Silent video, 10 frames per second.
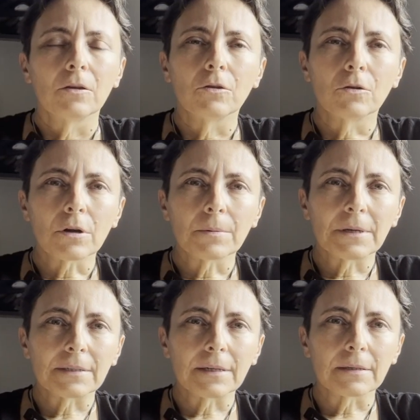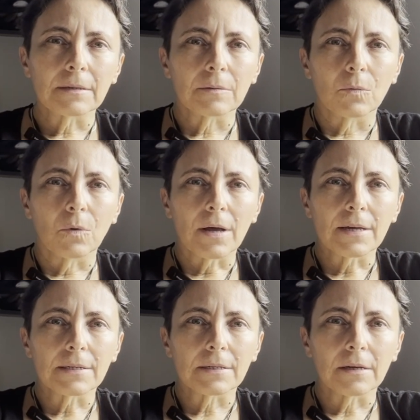Norah Vincent
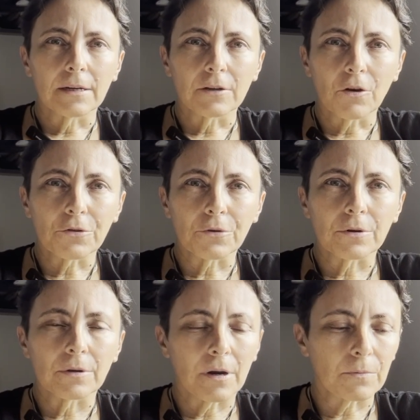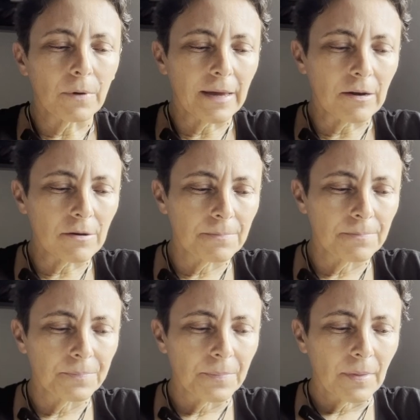was an author, a writer.
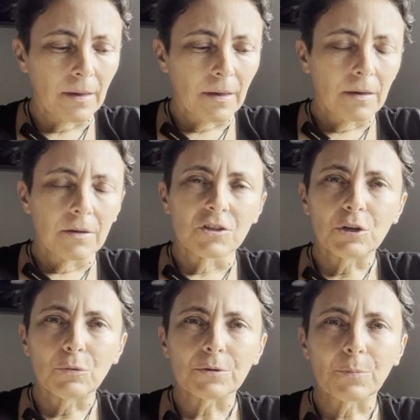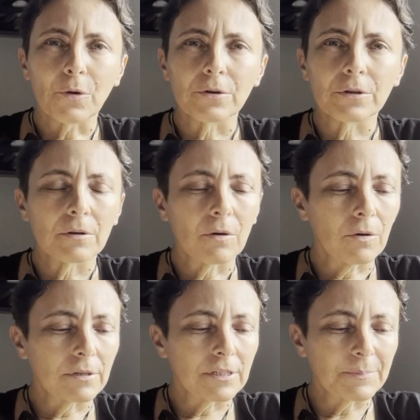She was born
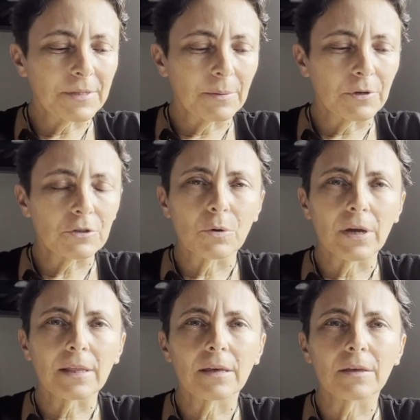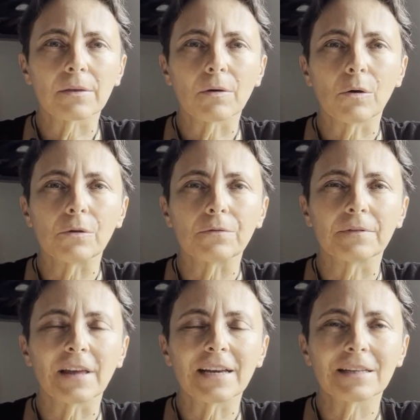on September 20th of
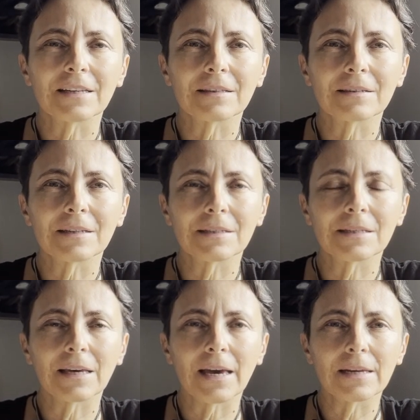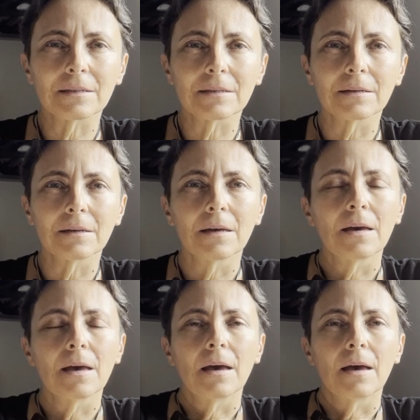1968,
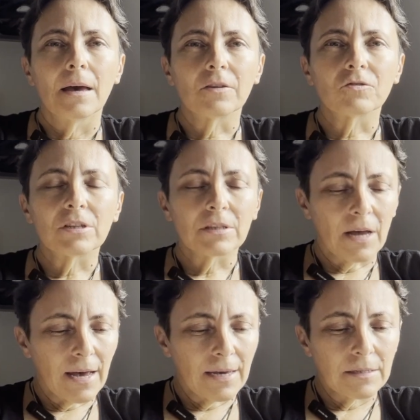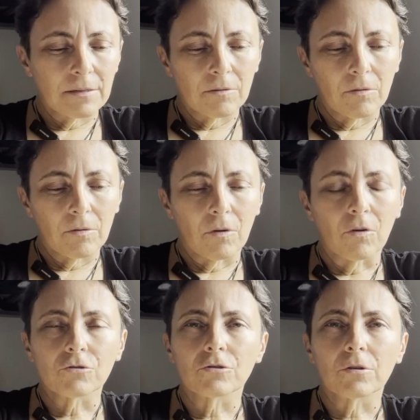and she died
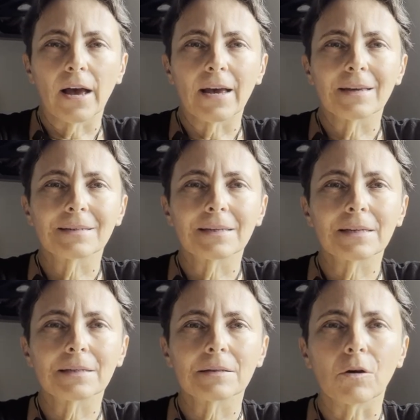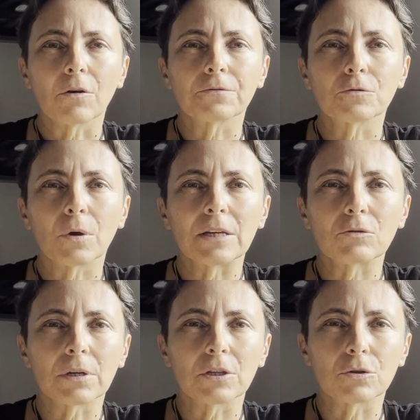on July 6th of
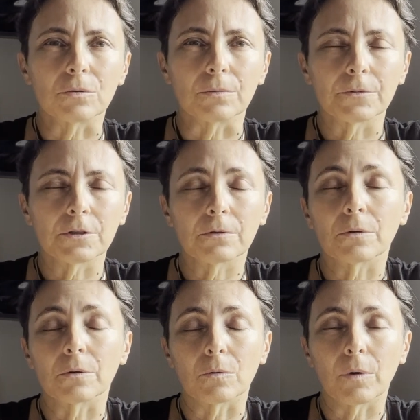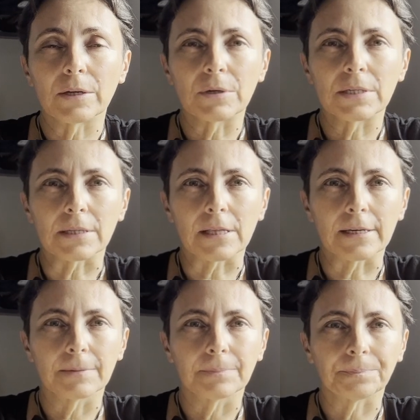2022, so quite recently.